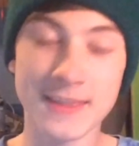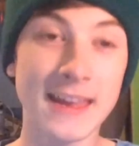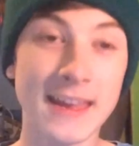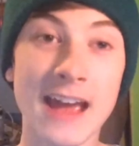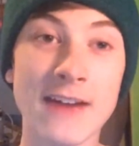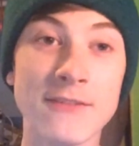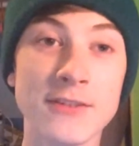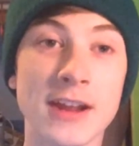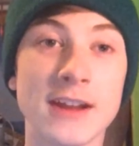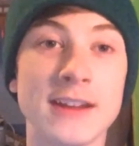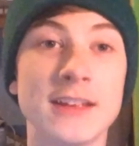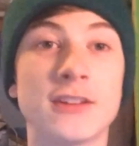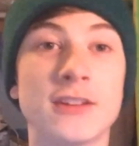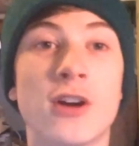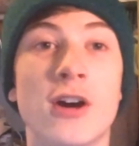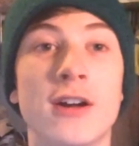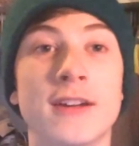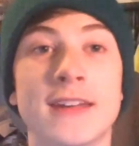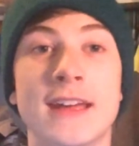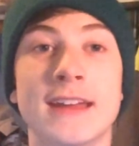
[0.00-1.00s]
they haven't
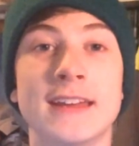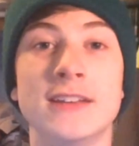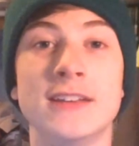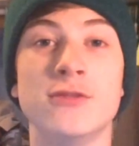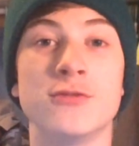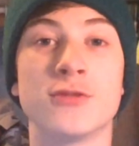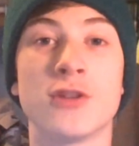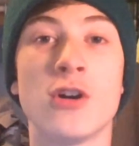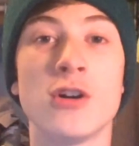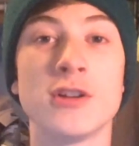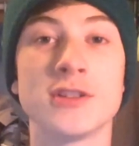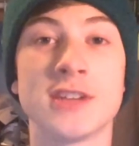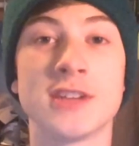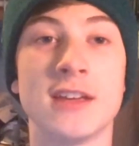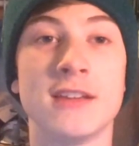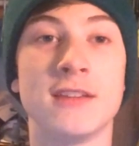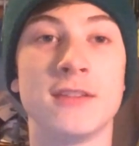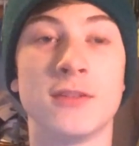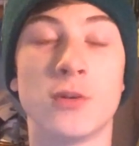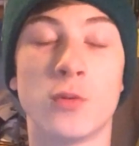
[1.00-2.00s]
gotten any new
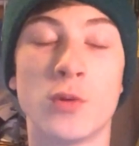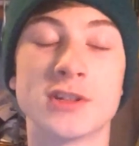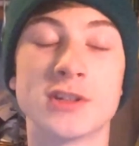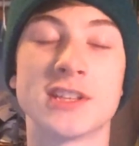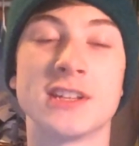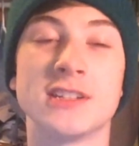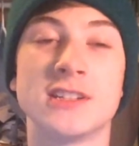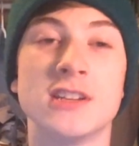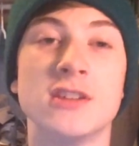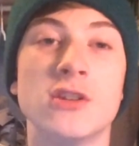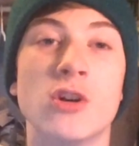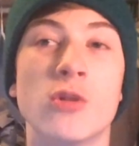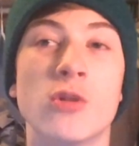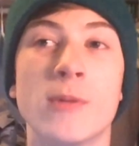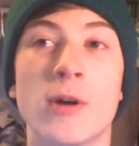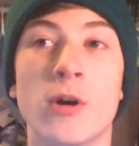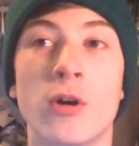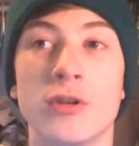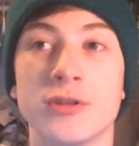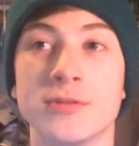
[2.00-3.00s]
content, the ones that didn't know
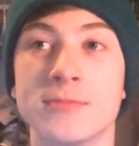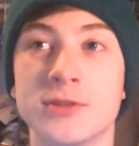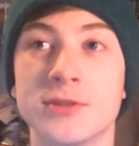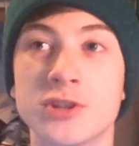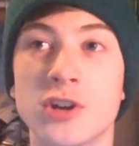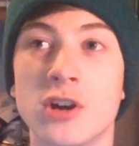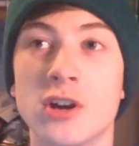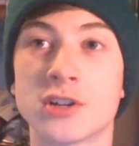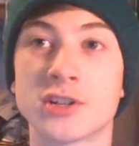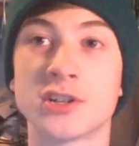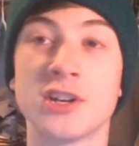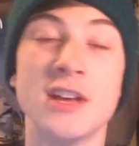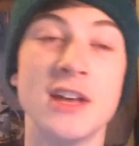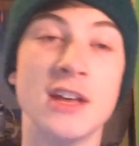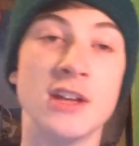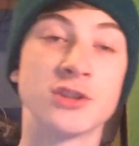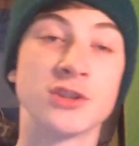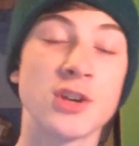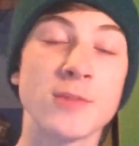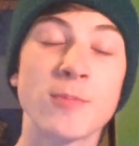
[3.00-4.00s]
about Ultimate Josh.
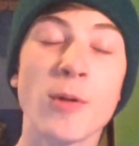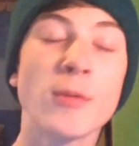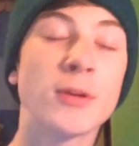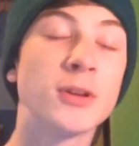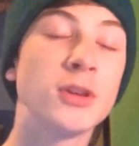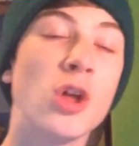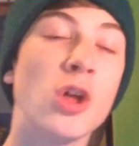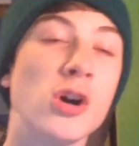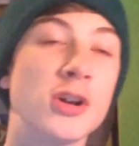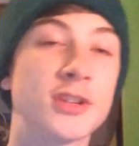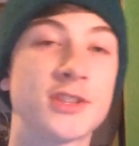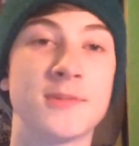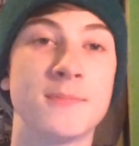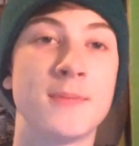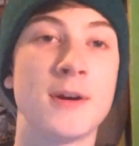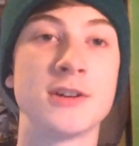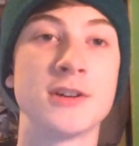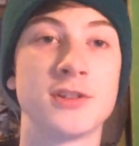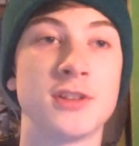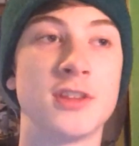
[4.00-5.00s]
So I probably lost a
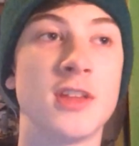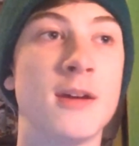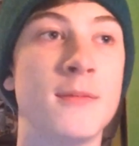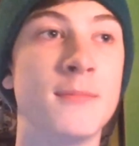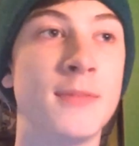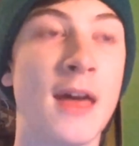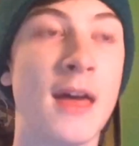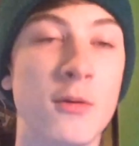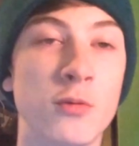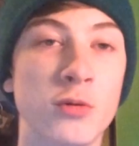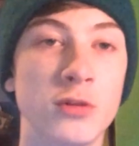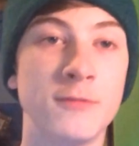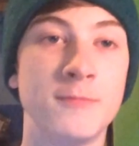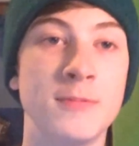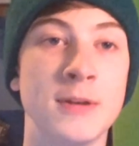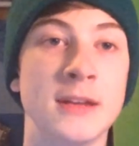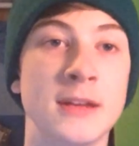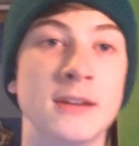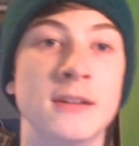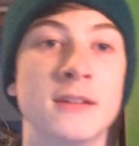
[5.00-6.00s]
bunch of them that would
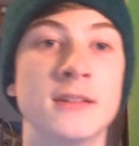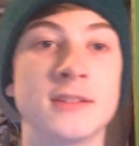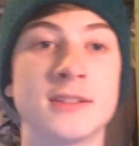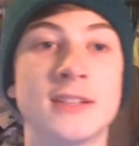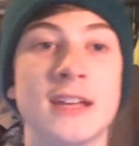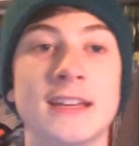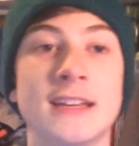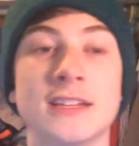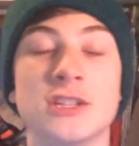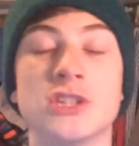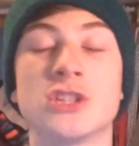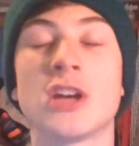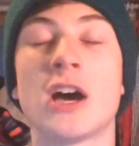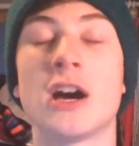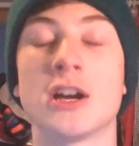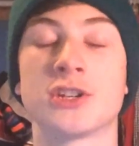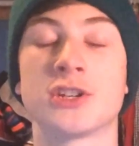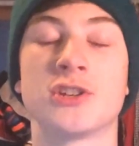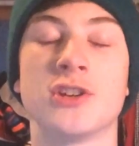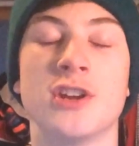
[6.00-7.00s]
have stayed in
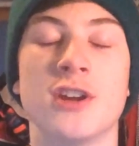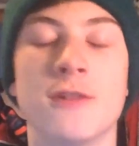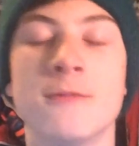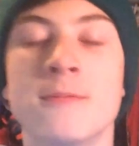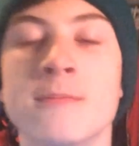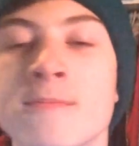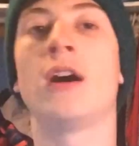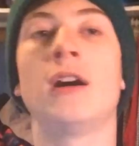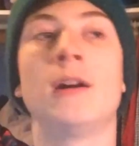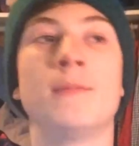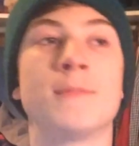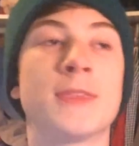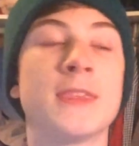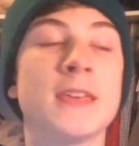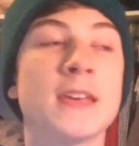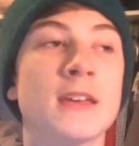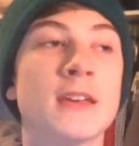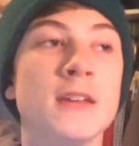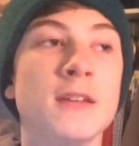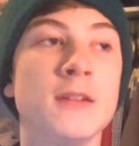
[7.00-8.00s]
touch, you know? I'm
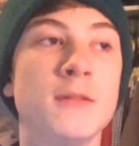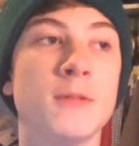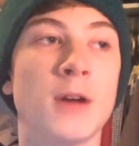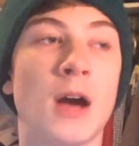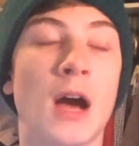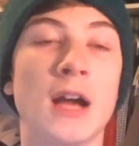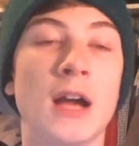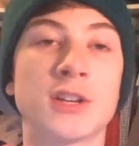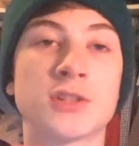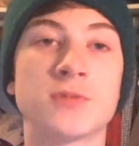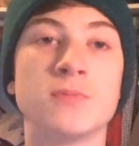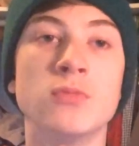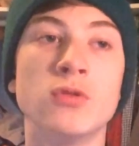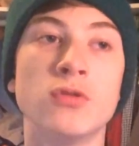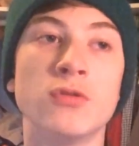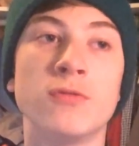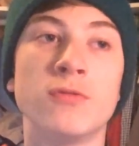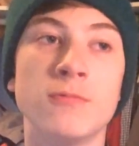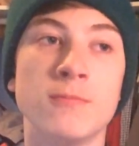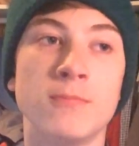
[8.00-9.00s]
thinking I just
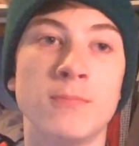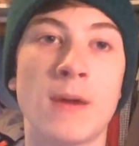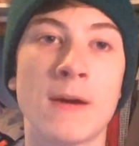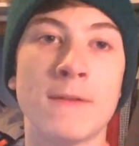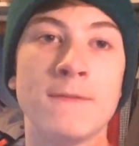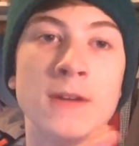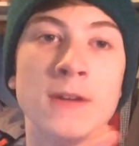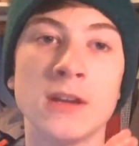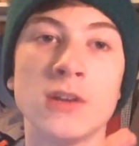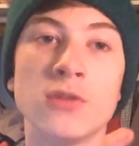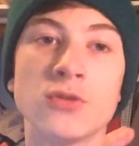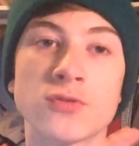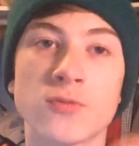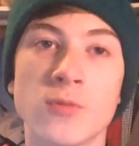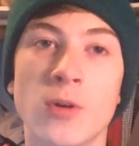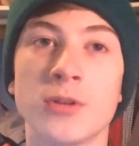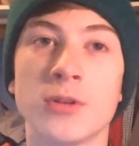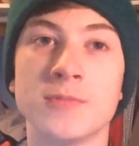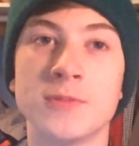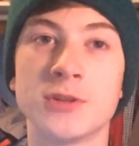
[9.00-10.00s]
move my videos
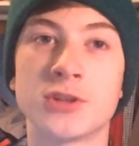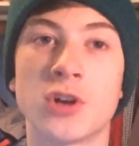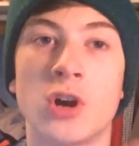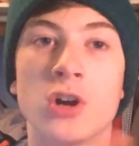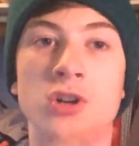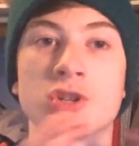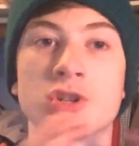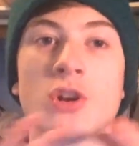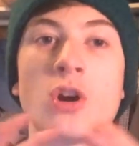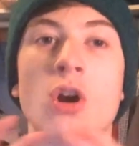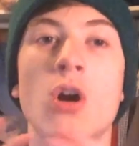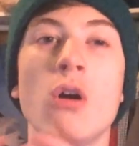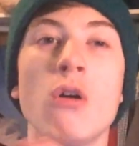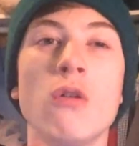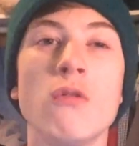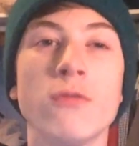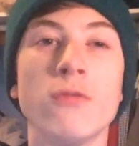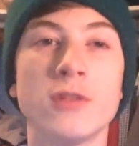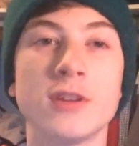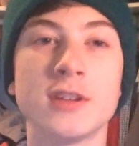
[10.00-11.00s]
from Ultimate Josh
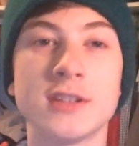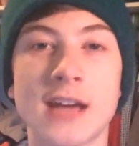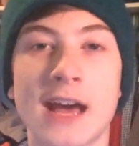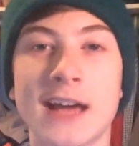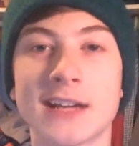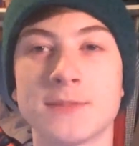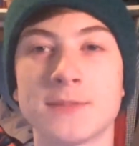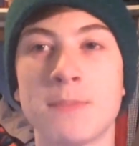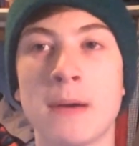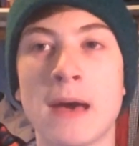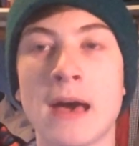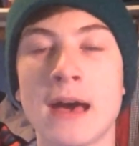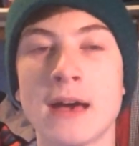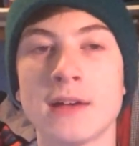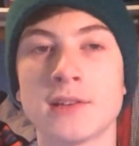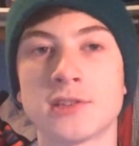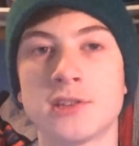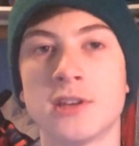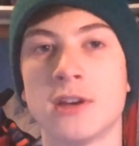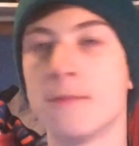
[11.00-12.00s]
over to Dad's
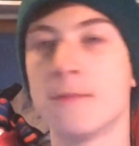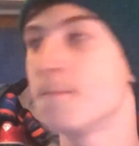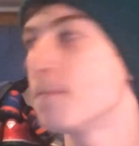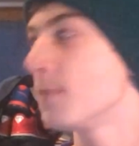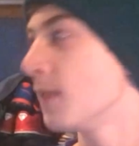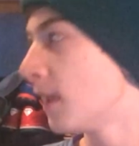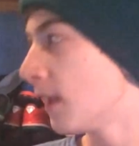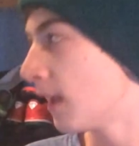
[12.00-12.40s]
Pasta